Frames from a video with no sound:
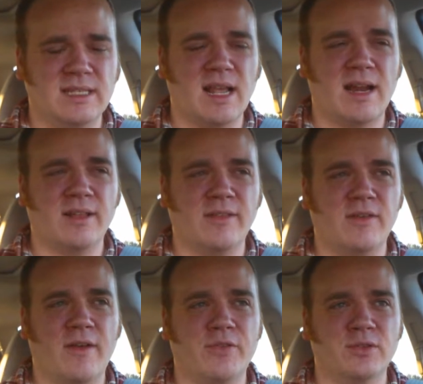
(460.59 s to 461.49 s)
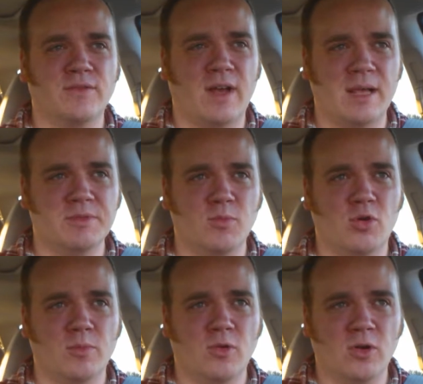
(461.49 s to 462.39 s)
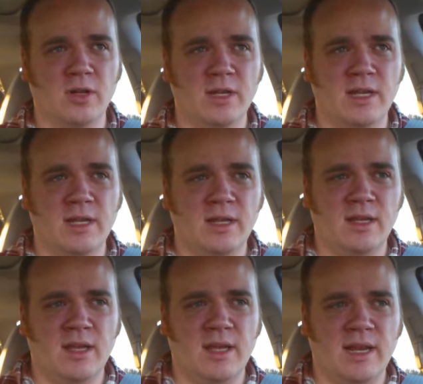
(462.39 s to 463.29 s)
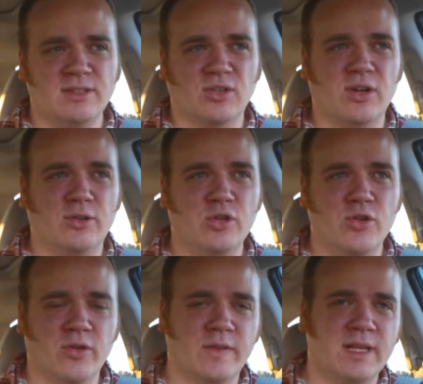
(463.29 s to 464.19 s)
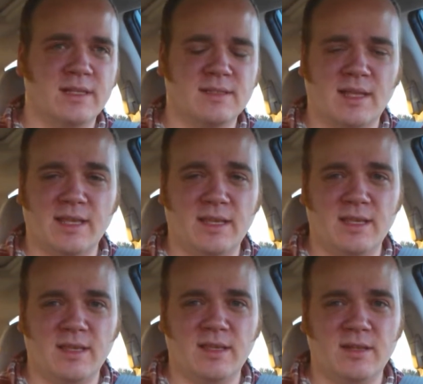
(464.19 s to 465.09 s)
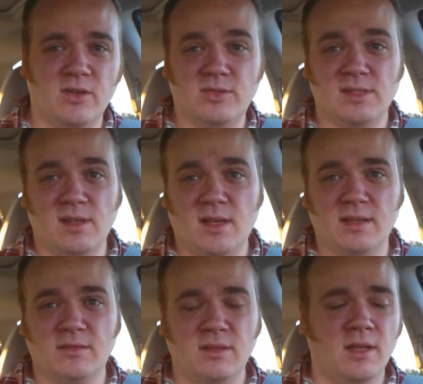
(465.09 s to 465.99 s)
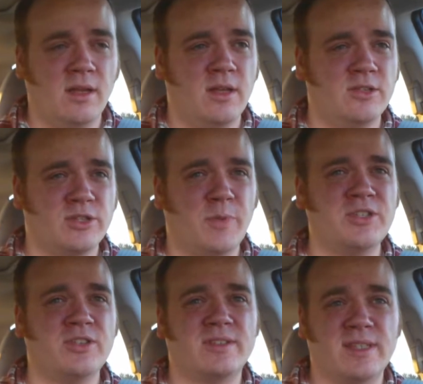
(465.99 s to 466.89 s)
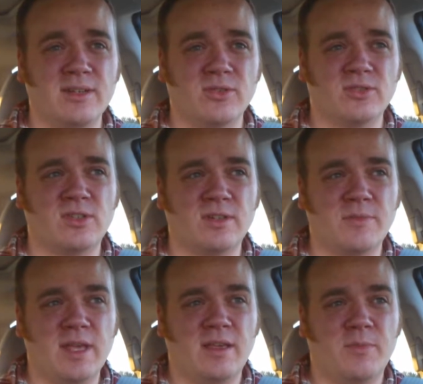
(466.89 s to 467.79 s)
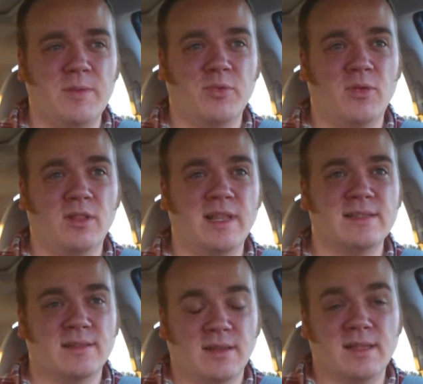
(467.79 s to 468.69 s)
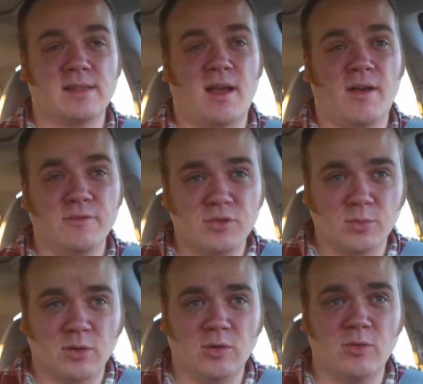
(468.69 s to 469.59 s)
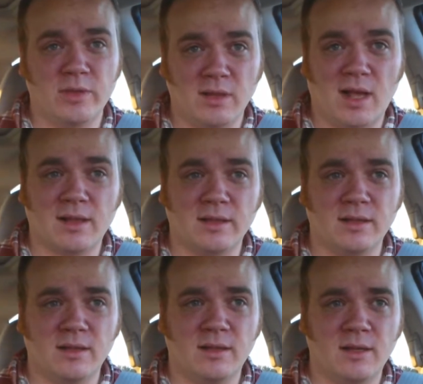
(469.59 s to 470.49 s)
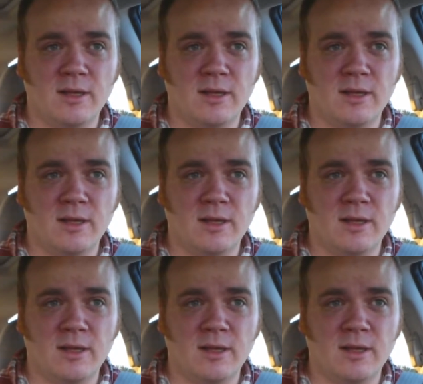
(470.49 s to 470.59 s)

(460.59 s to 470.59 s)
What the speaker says: kind of giving off those vibes more and more. And he's looking all nervous, like he knows he's lying. Just a bunch of signals start to make people less and less comfortable with Lachlan.